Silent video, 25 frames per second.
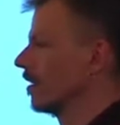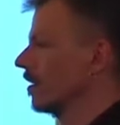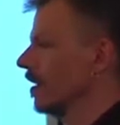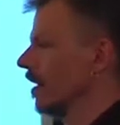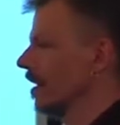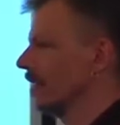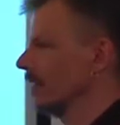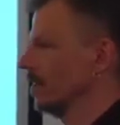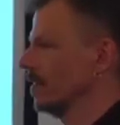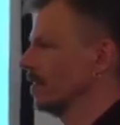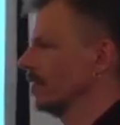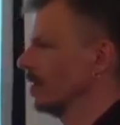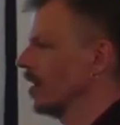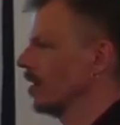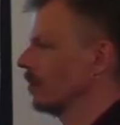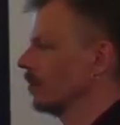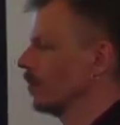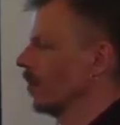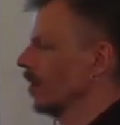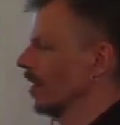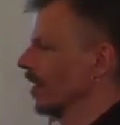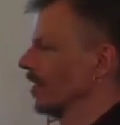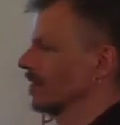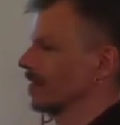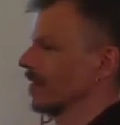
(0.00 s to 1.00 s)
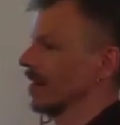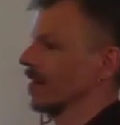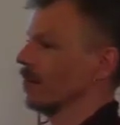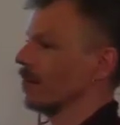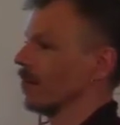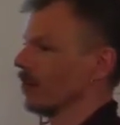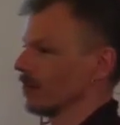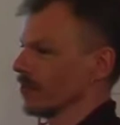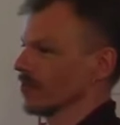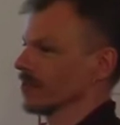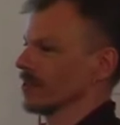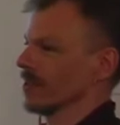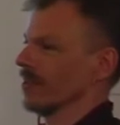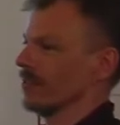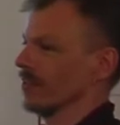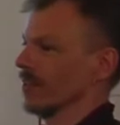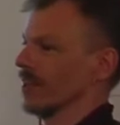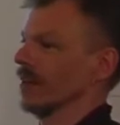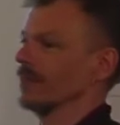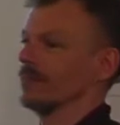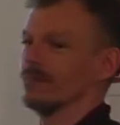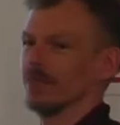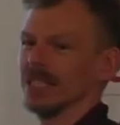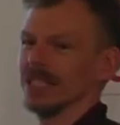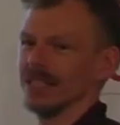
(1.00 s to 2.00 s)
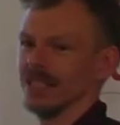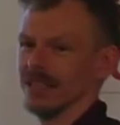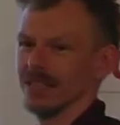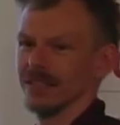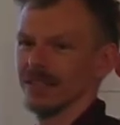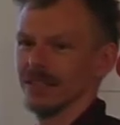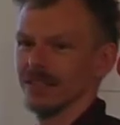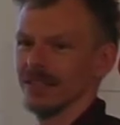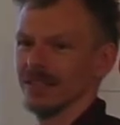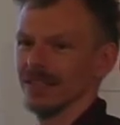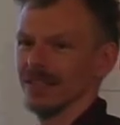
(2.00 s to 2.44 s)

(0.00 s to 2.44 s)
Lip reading: And when I say almost nothing, I mean it.